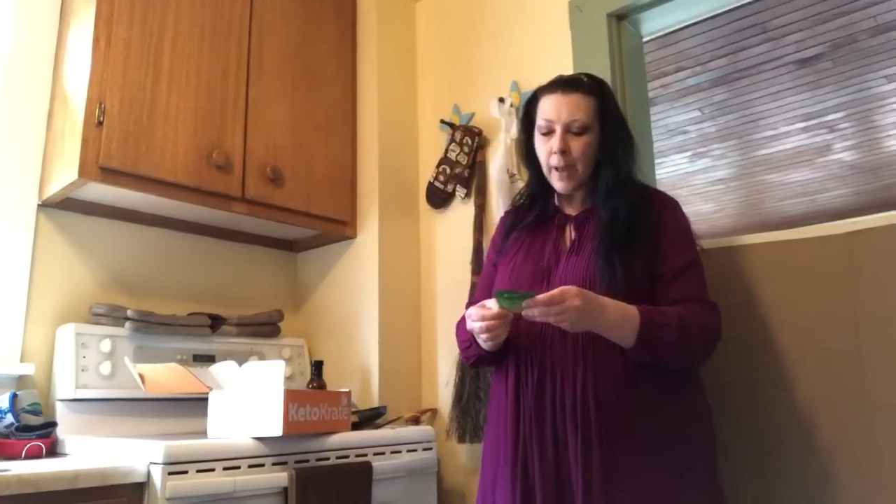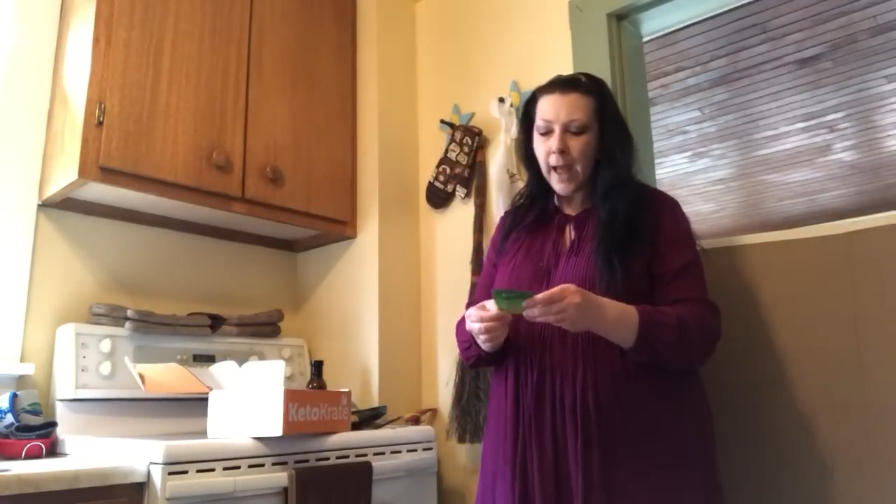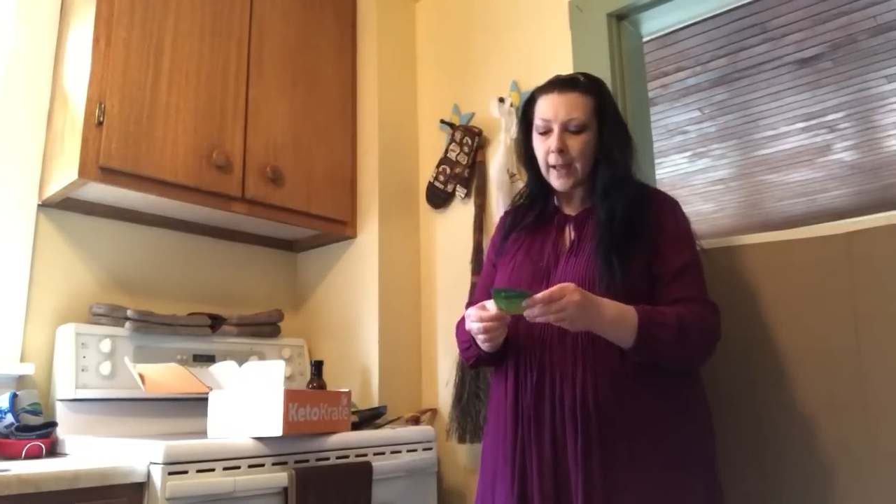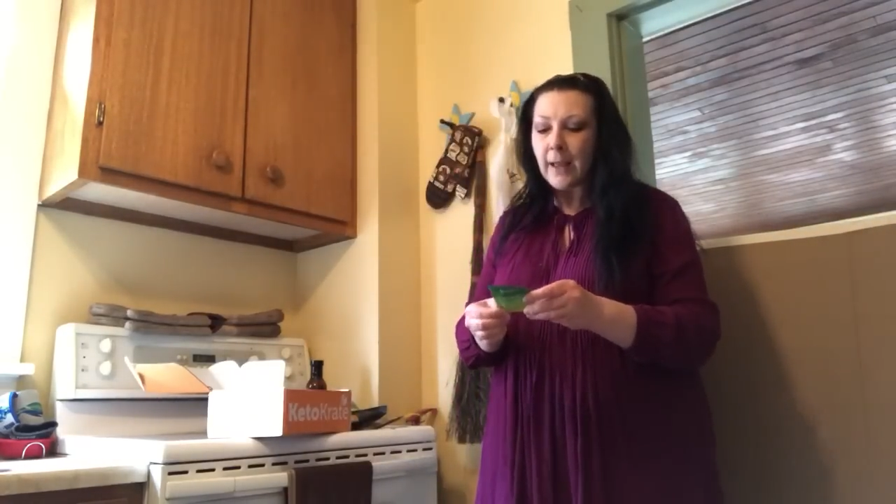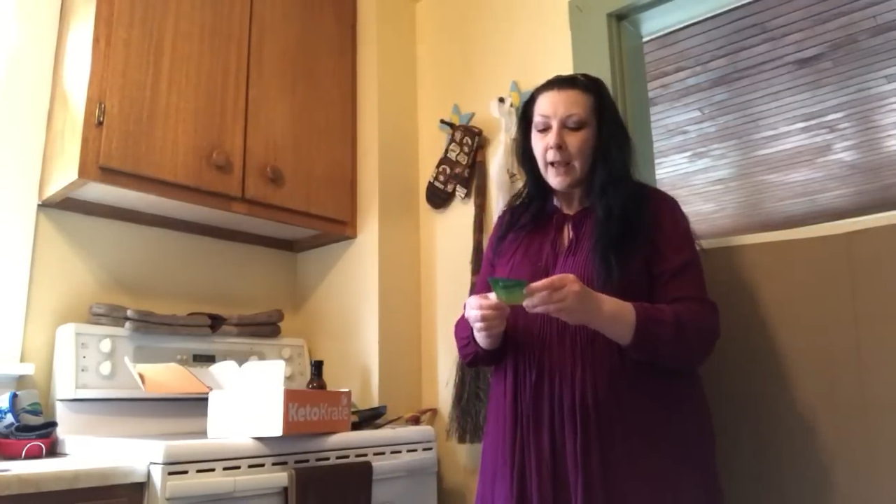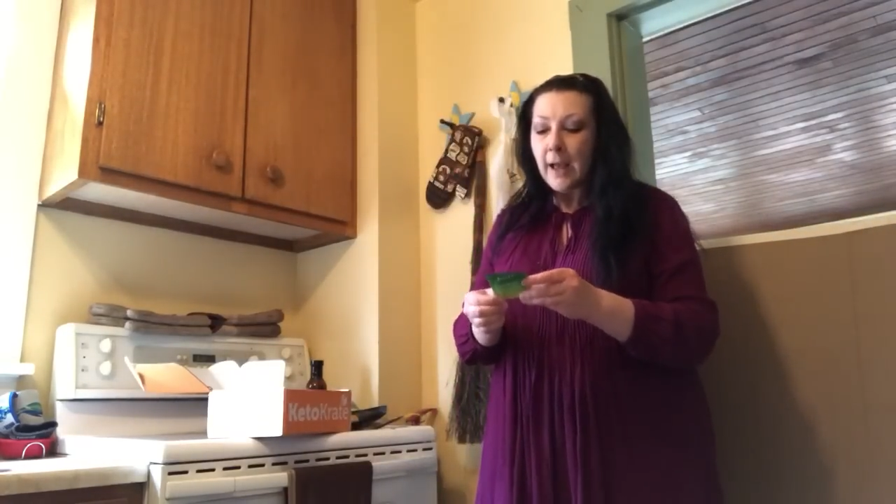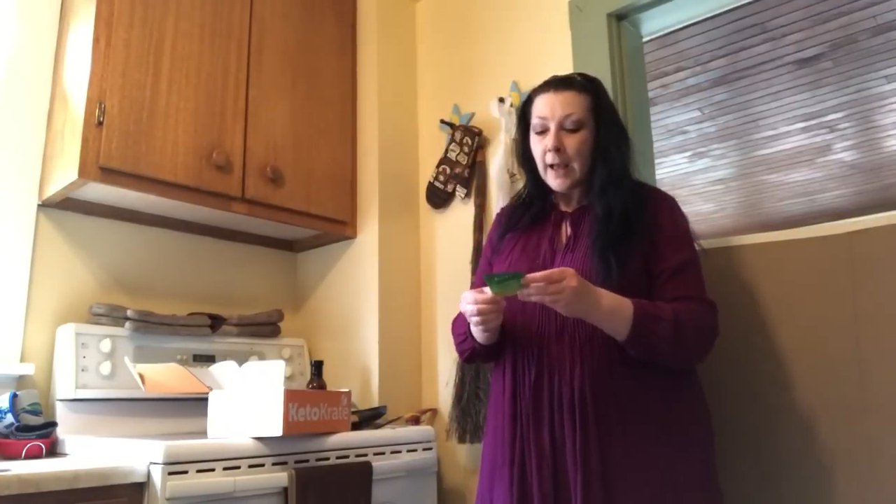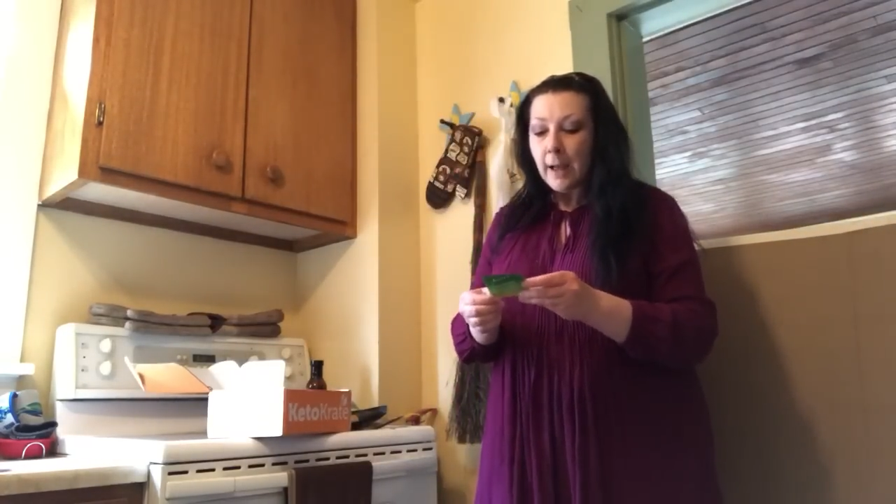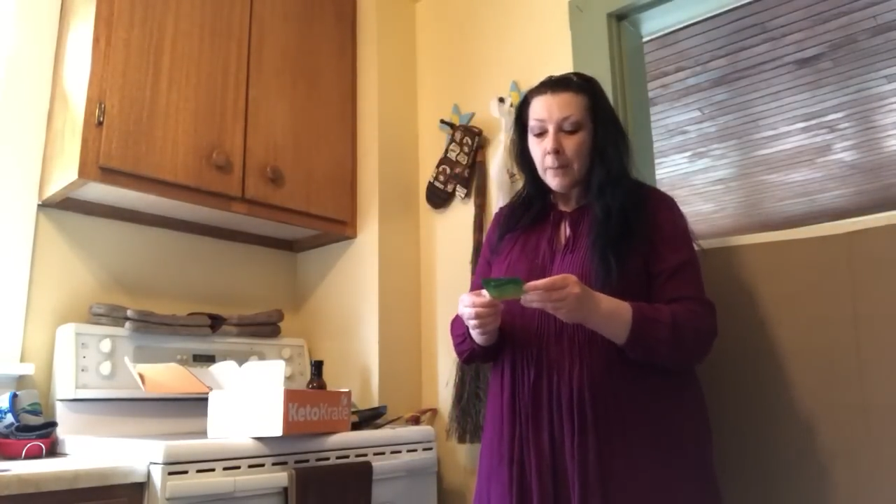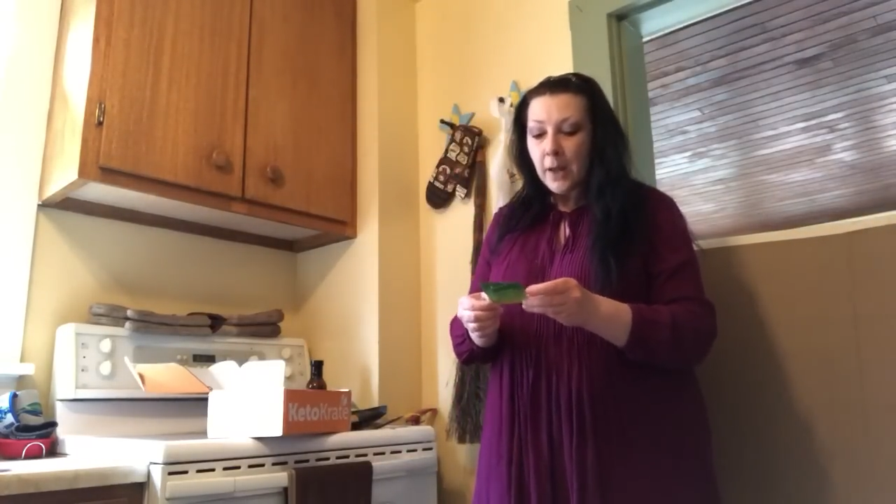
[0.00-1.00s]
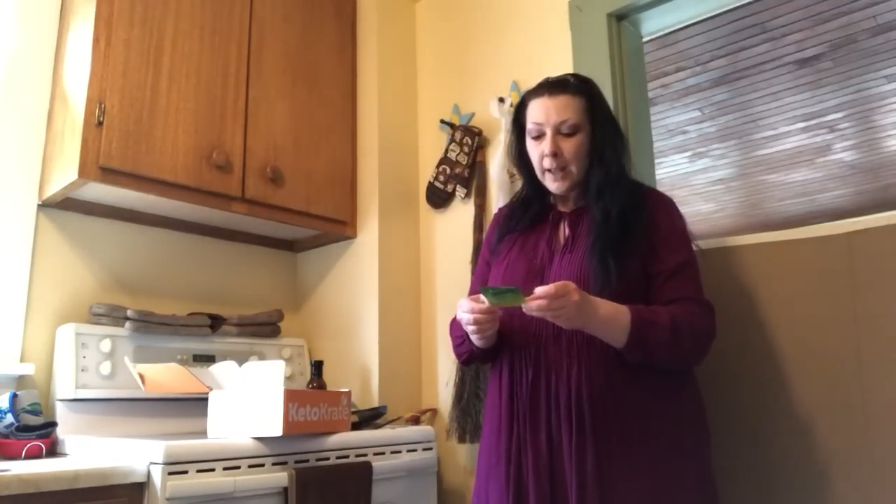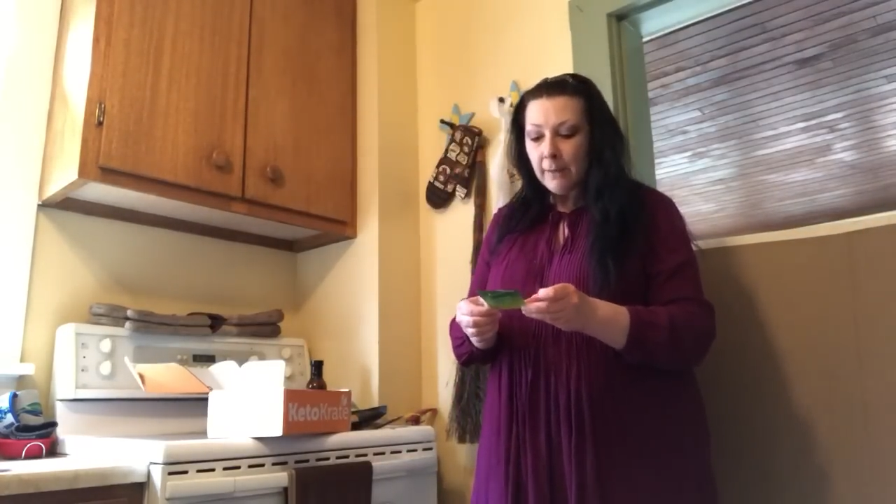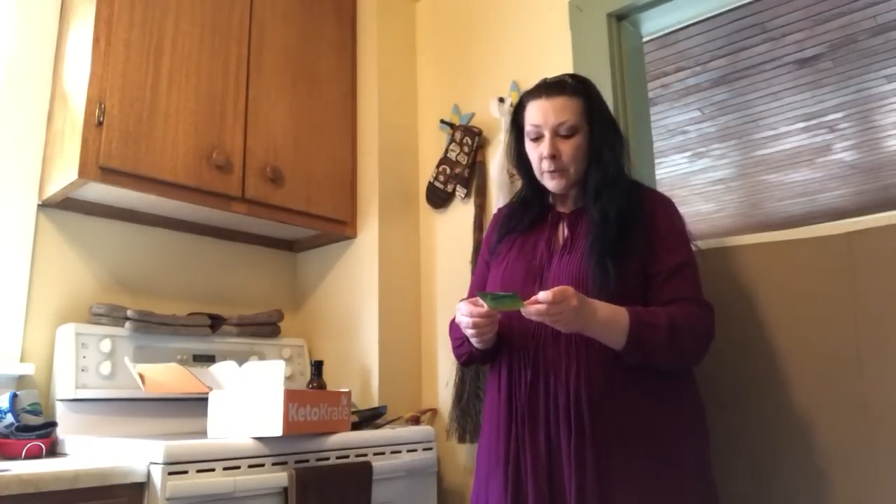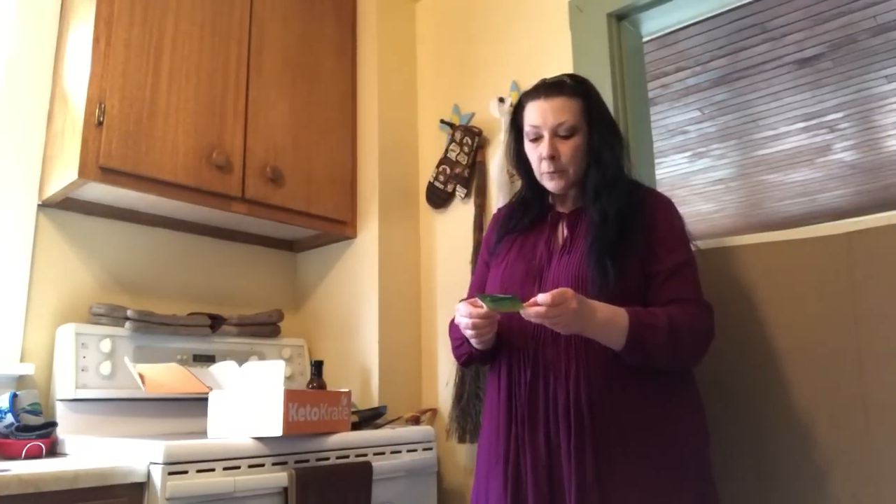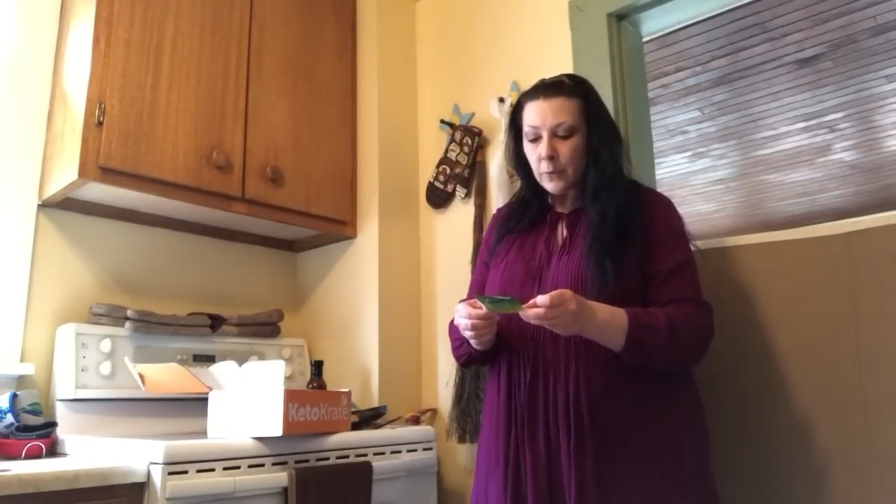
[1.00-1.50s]
bag. I might
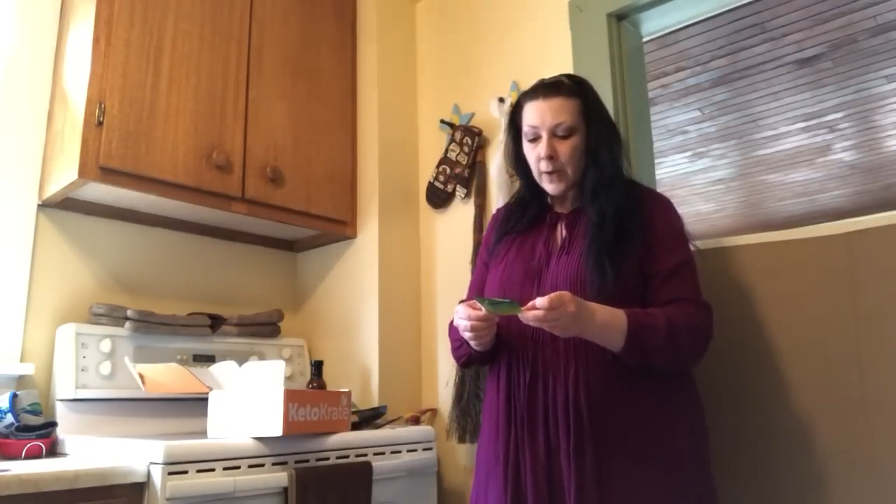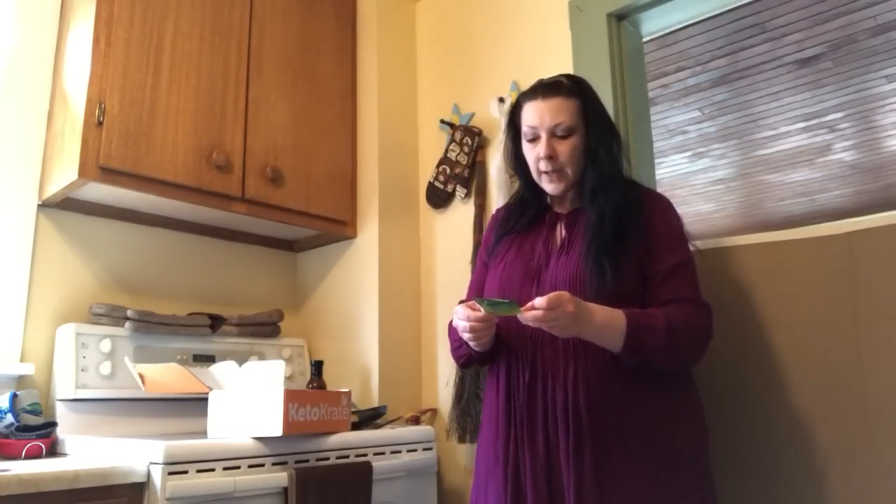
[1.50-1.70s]
have to